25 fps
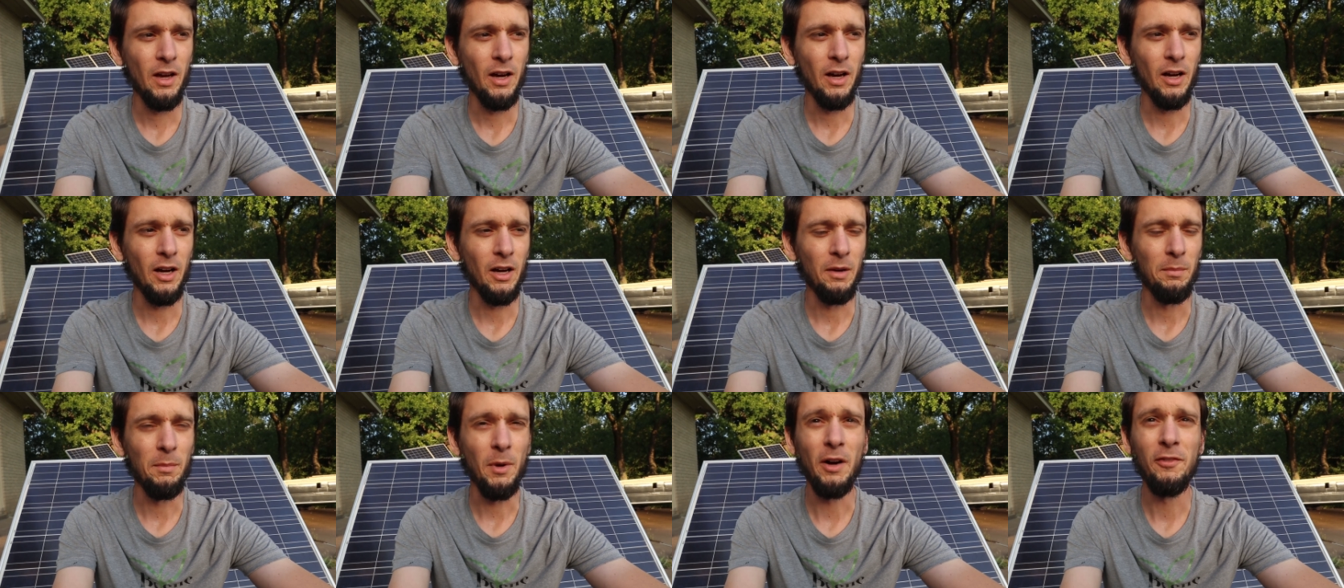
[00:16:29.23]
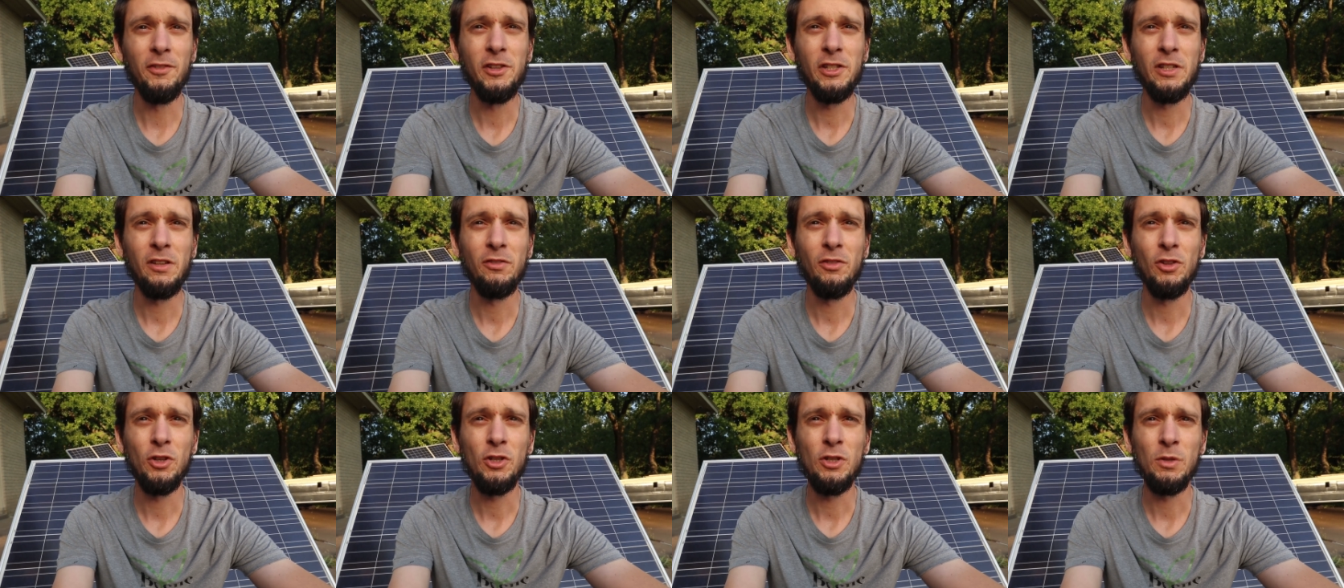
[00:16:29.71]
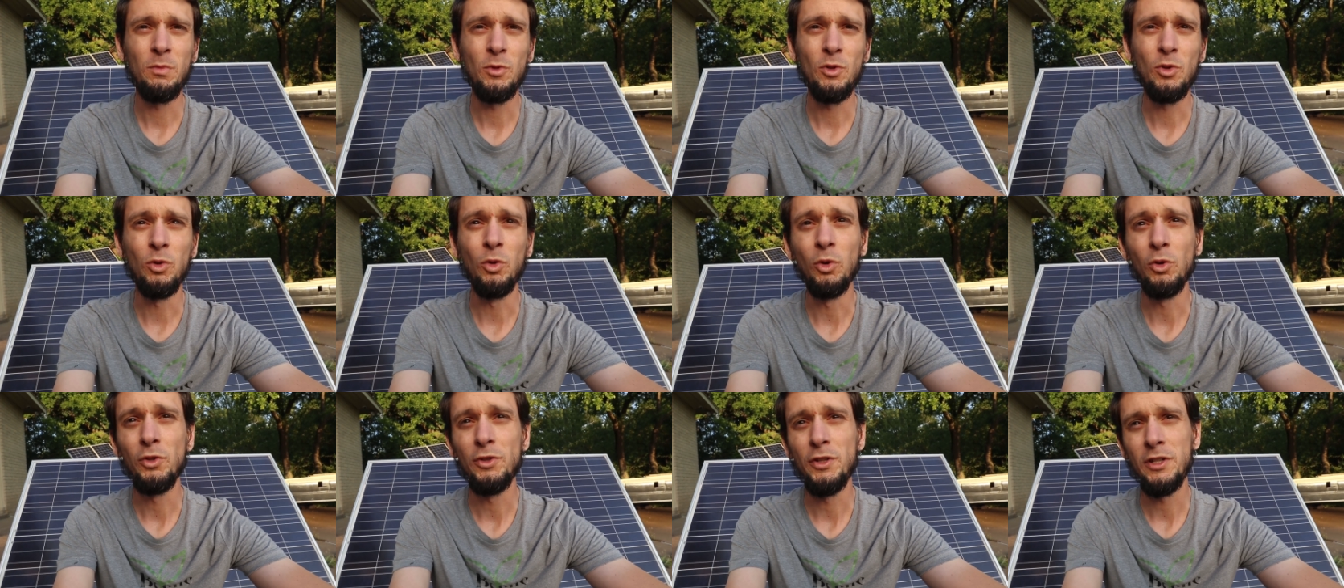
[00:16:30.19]
Um, obviously, if there's some
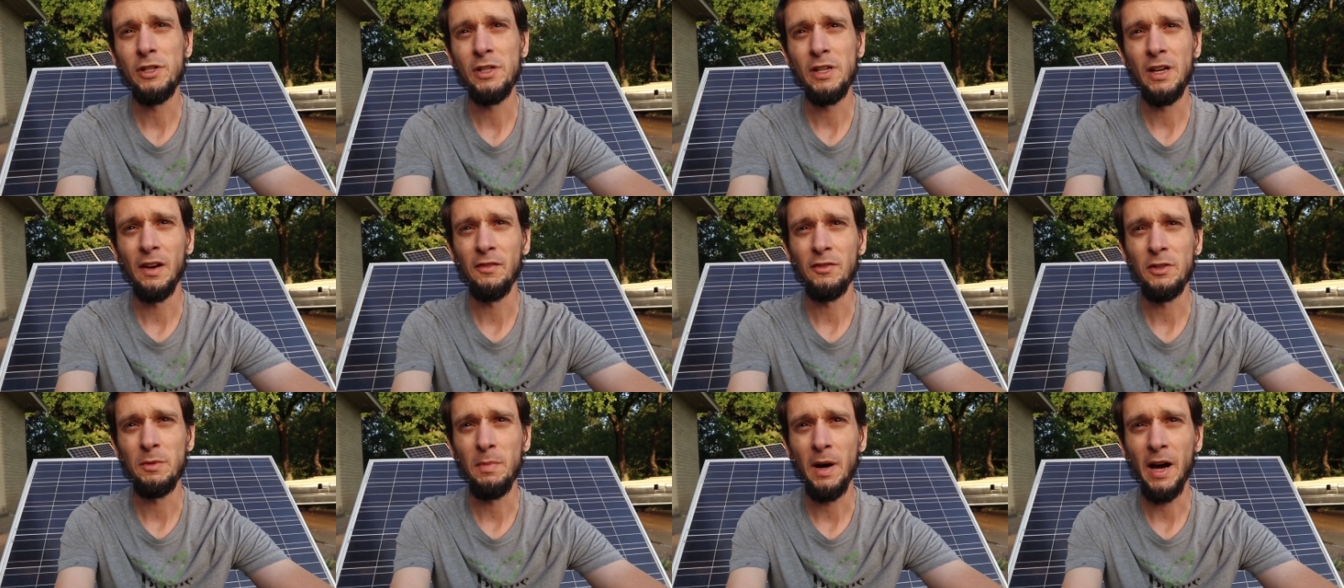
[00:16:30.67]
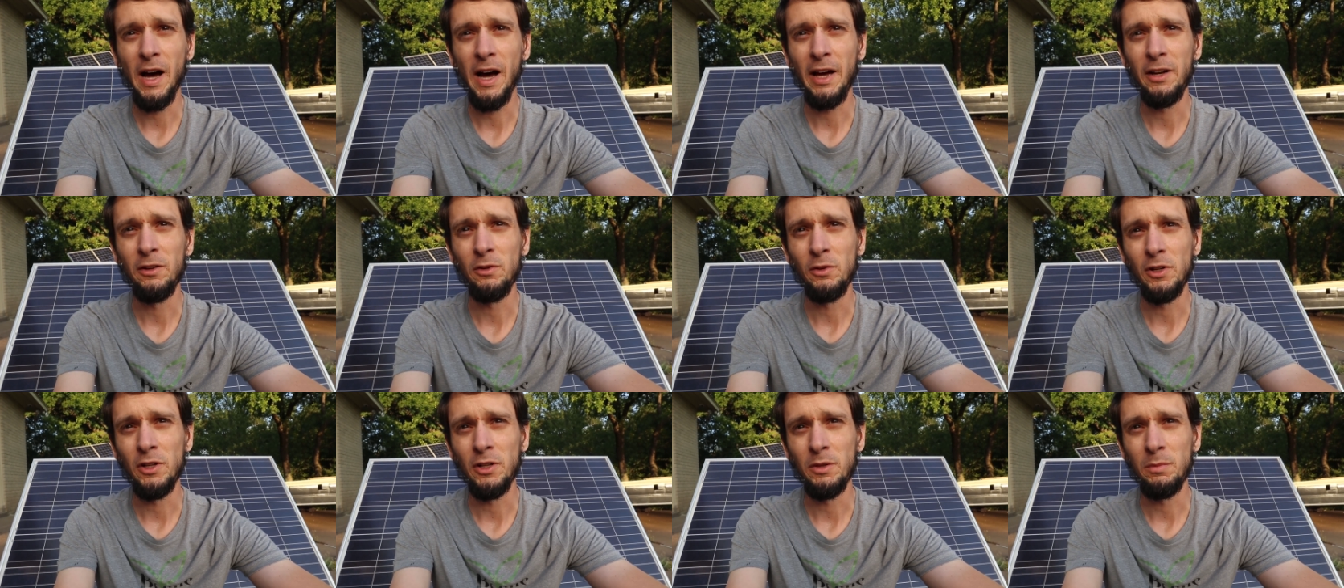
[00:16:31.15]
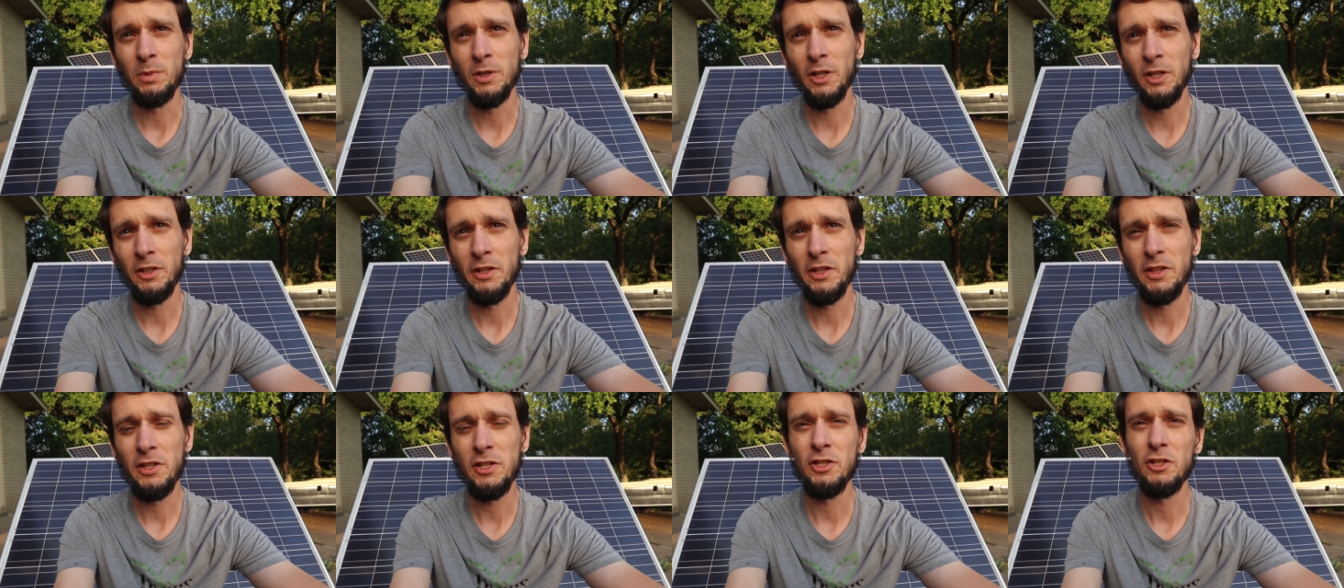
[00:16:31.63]
tools that you have to buy in order to
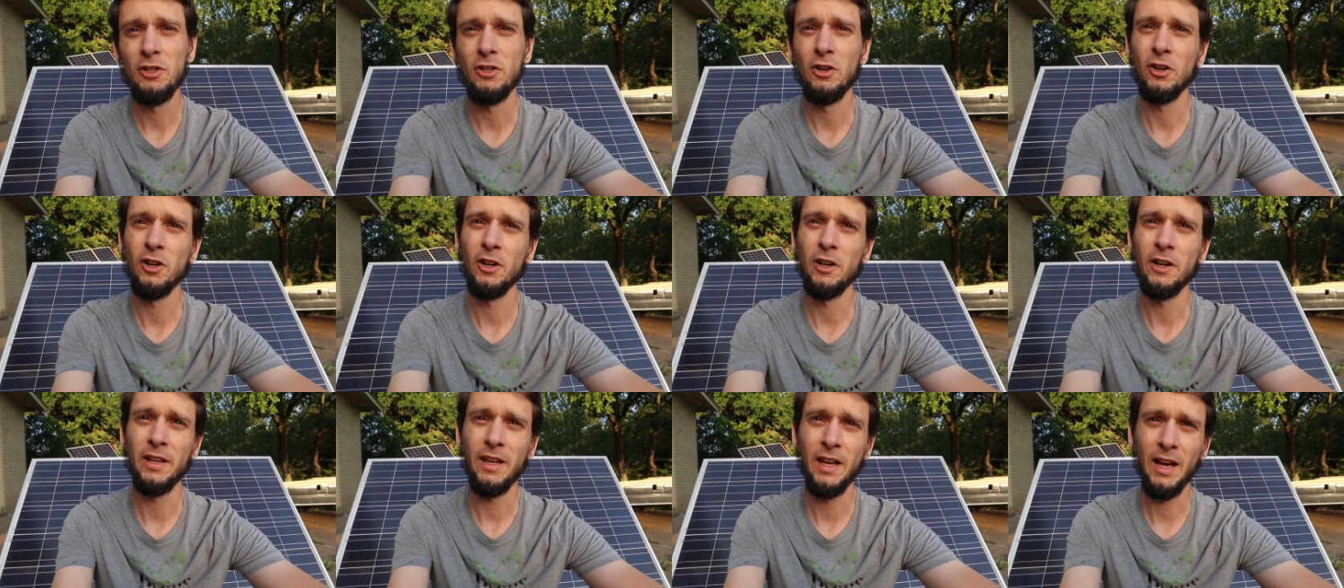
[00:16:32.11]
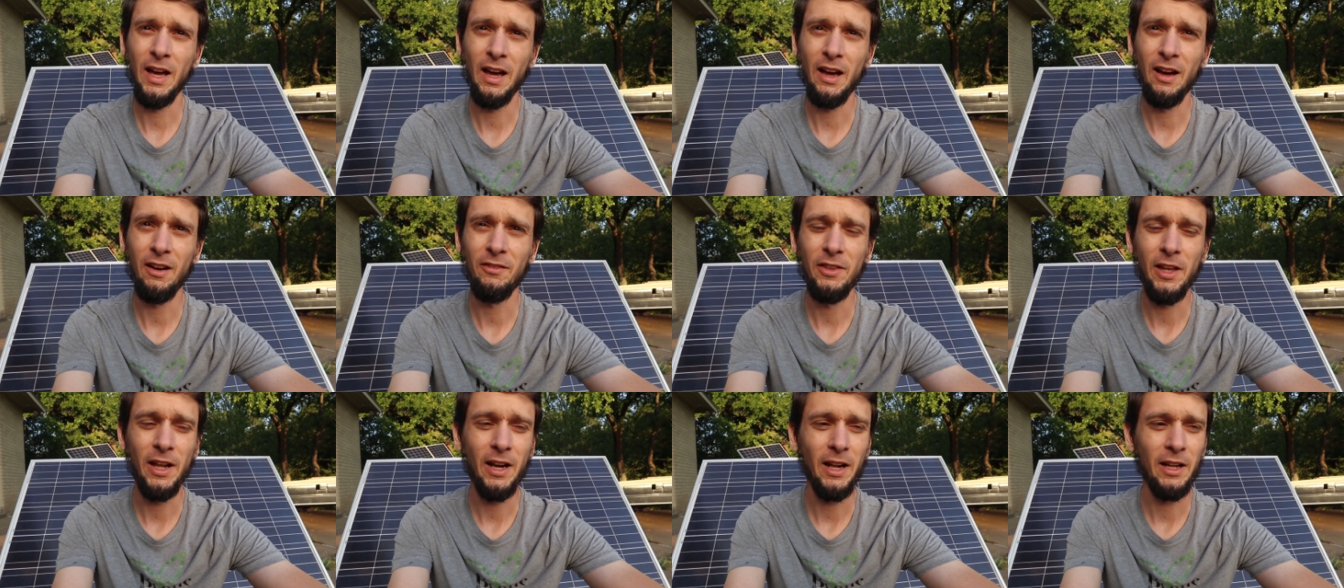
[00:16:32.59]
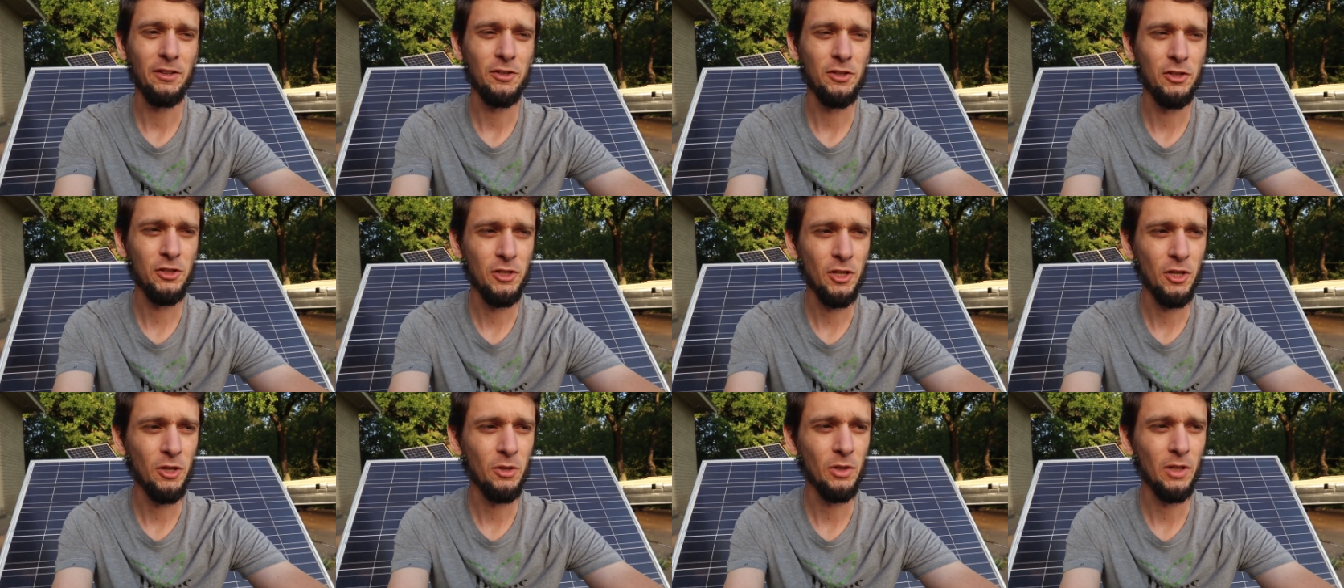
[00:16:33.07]
build it that you don't already have, that
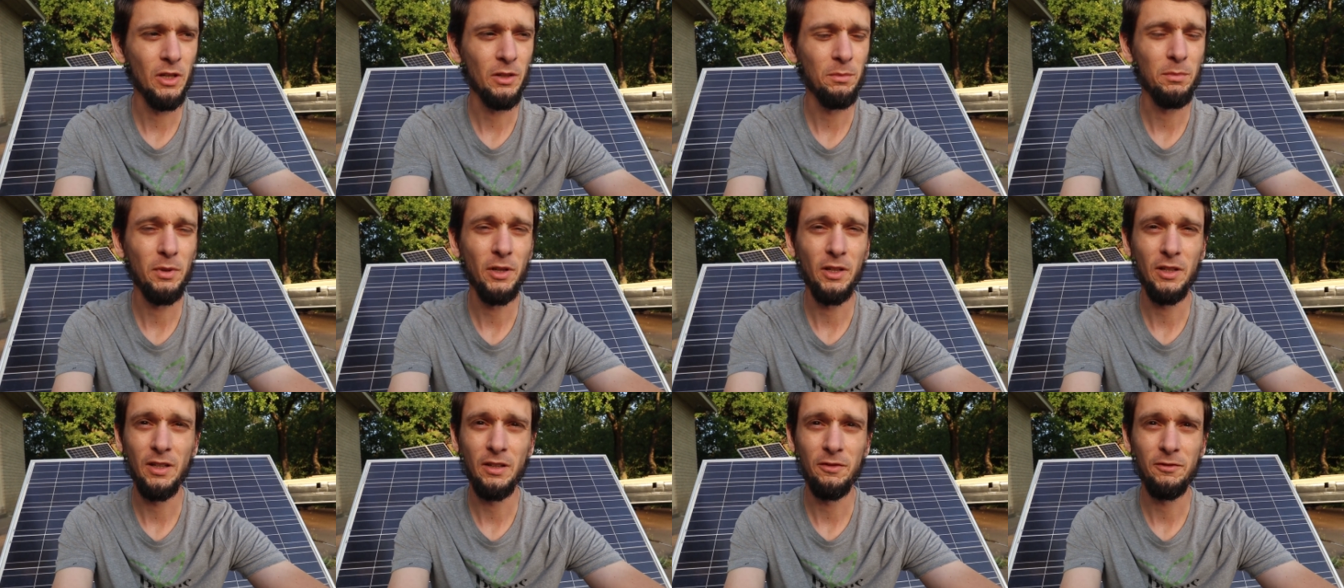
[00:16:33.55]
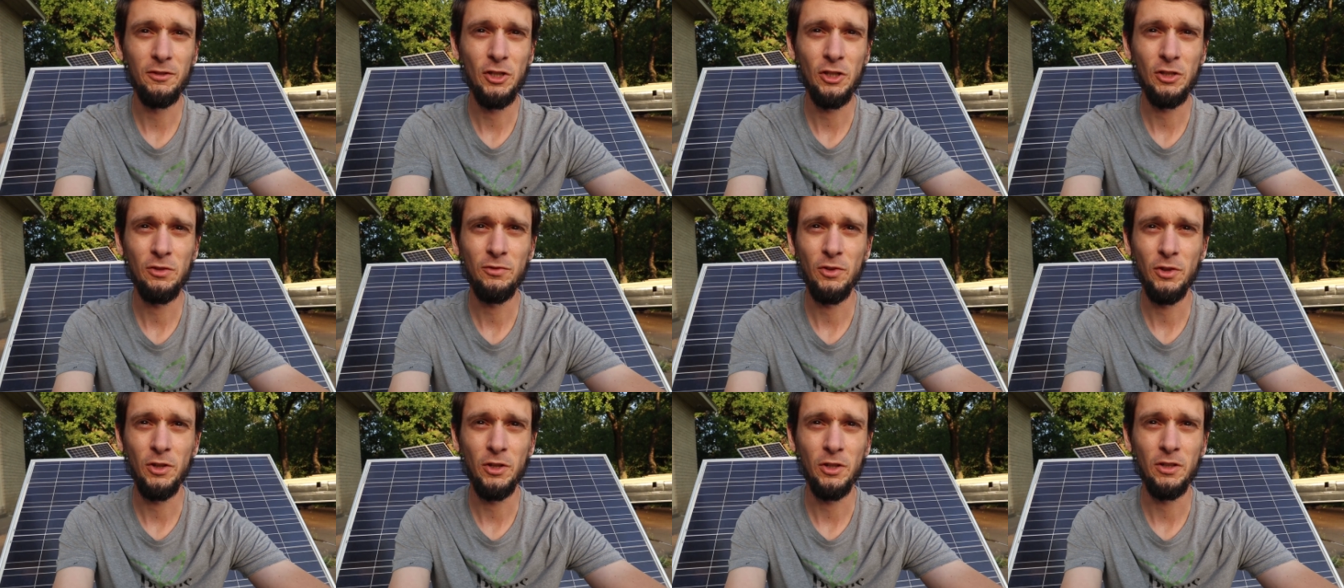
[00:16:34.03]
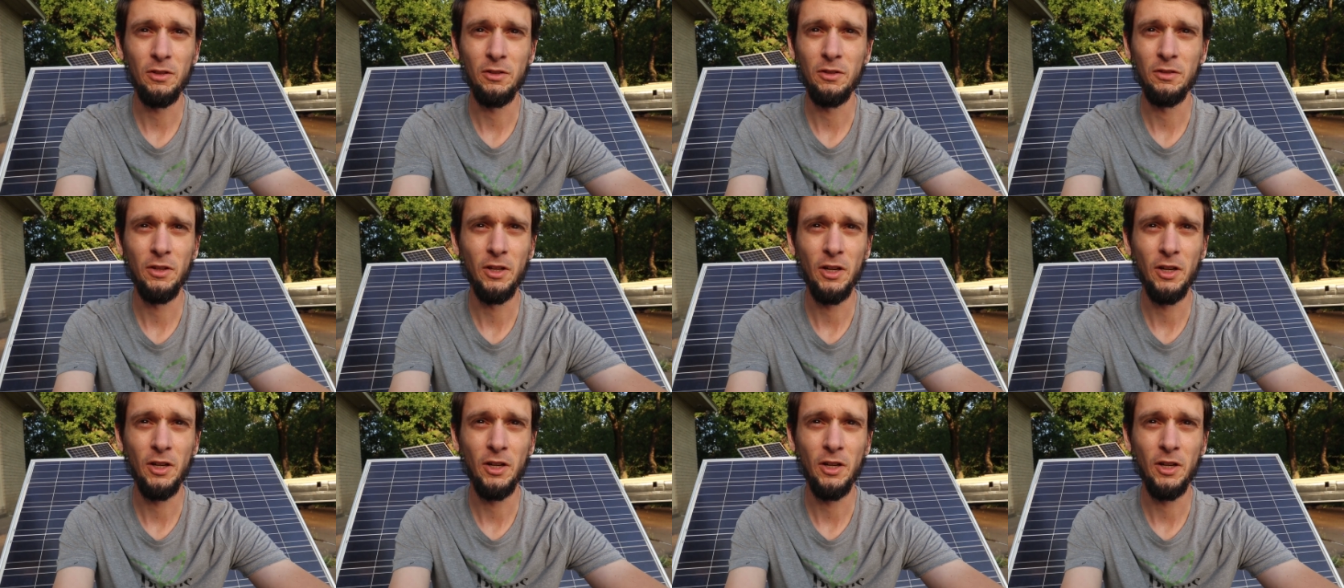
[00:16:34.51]
adds to it, but just for the,